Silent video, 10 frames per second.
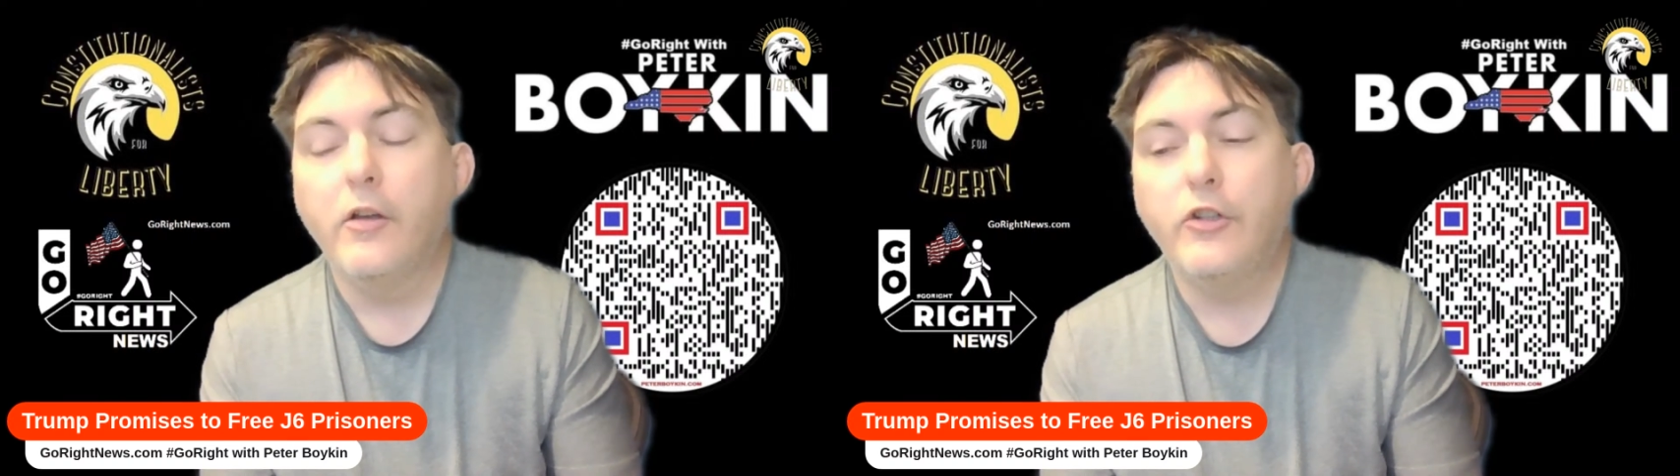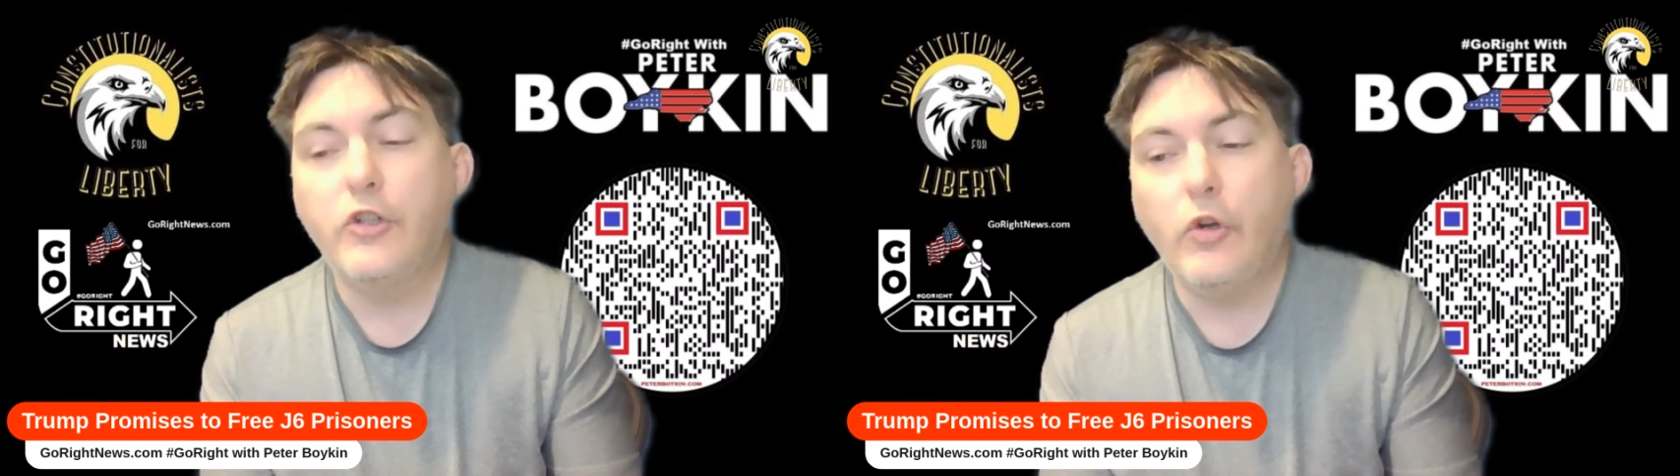
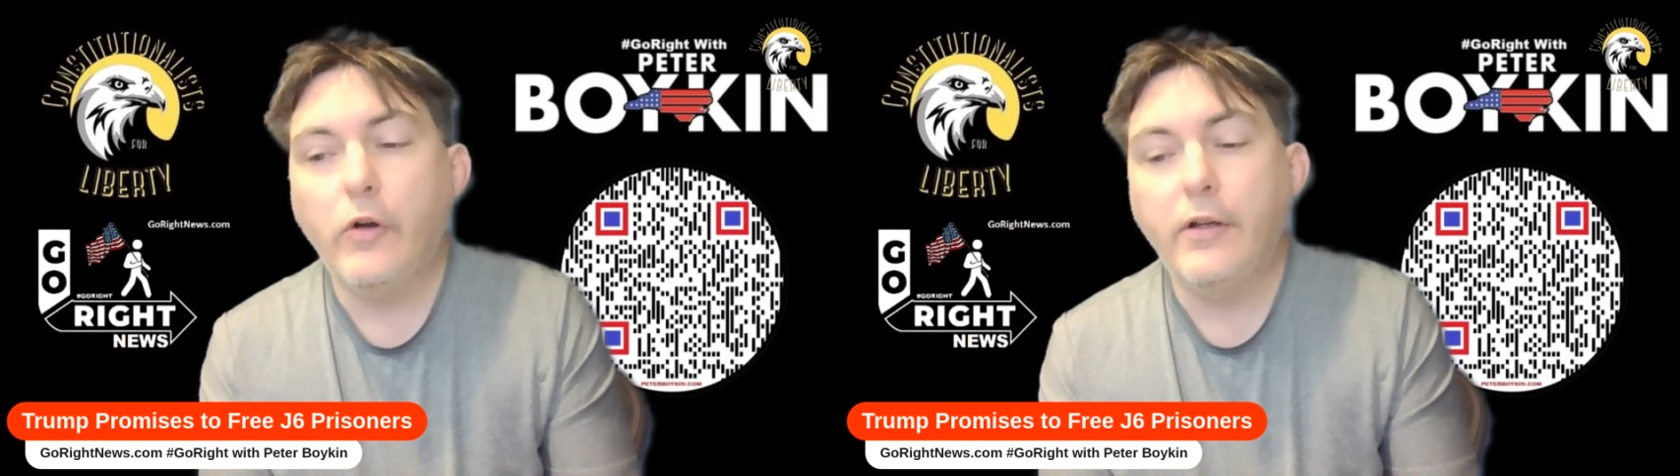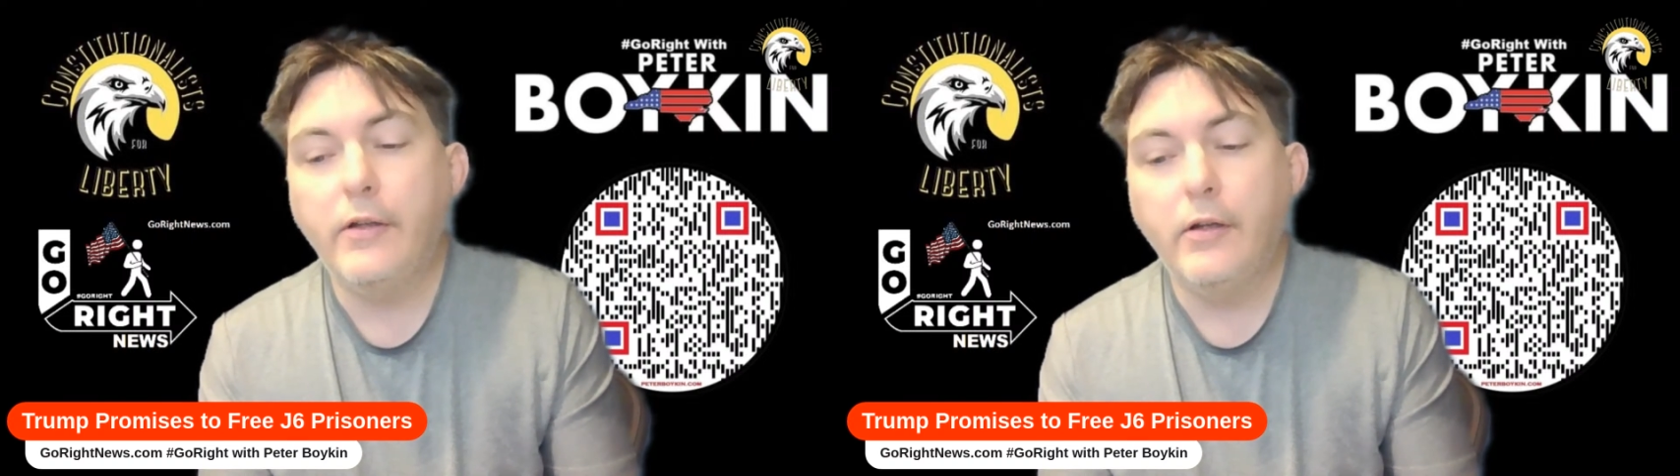
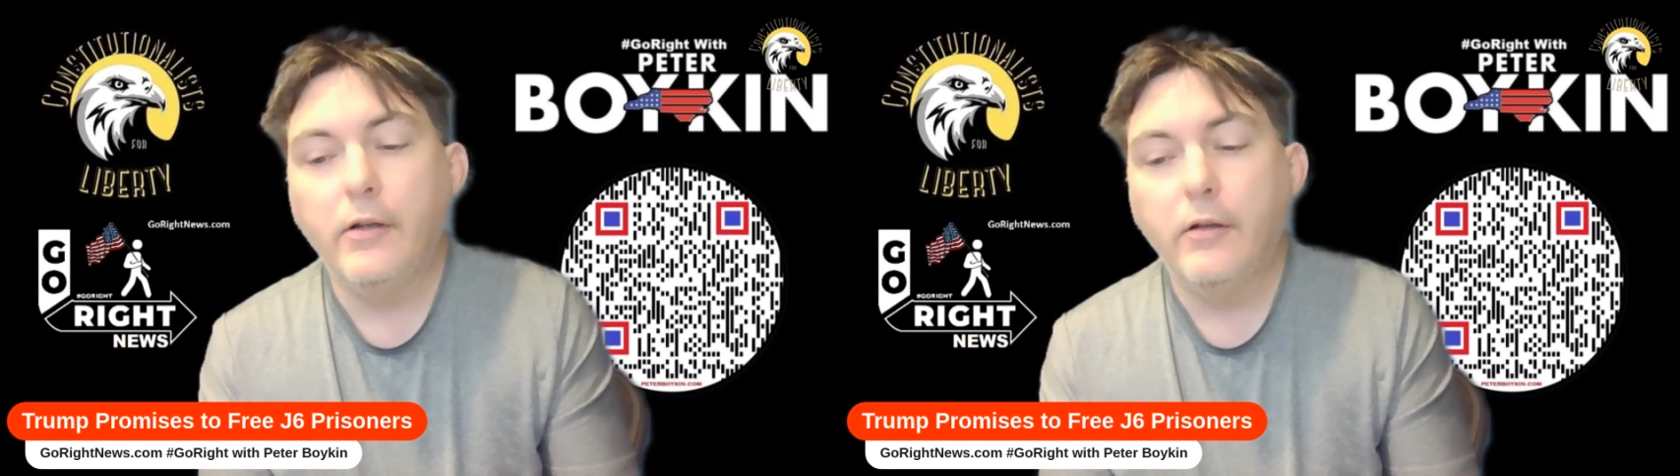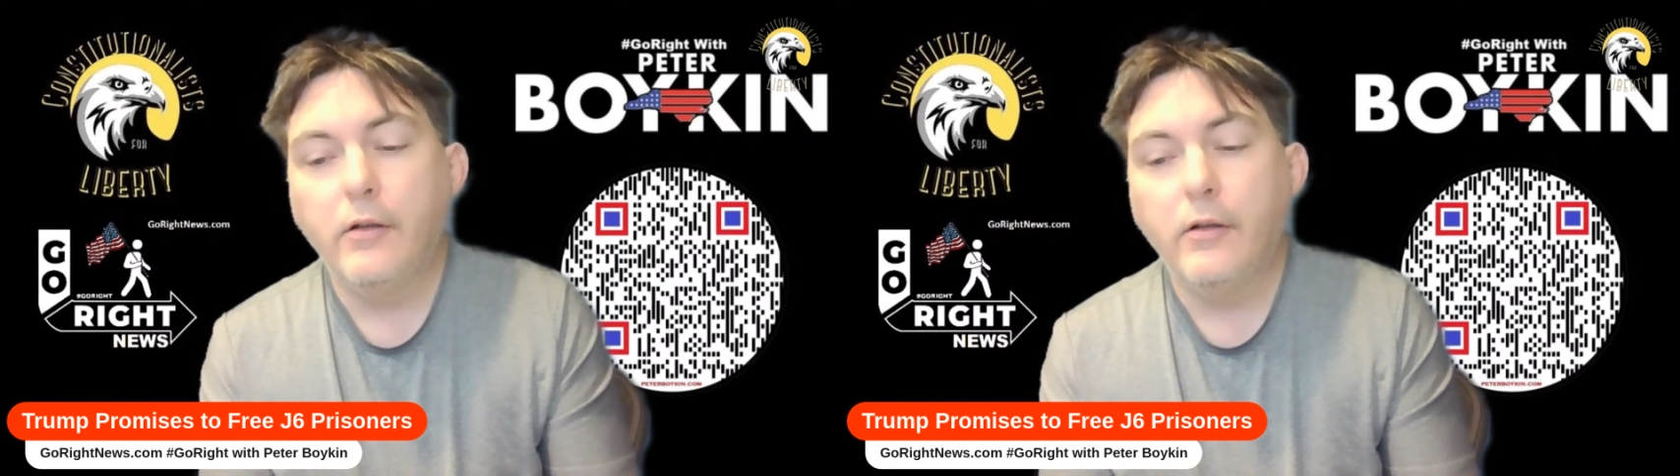should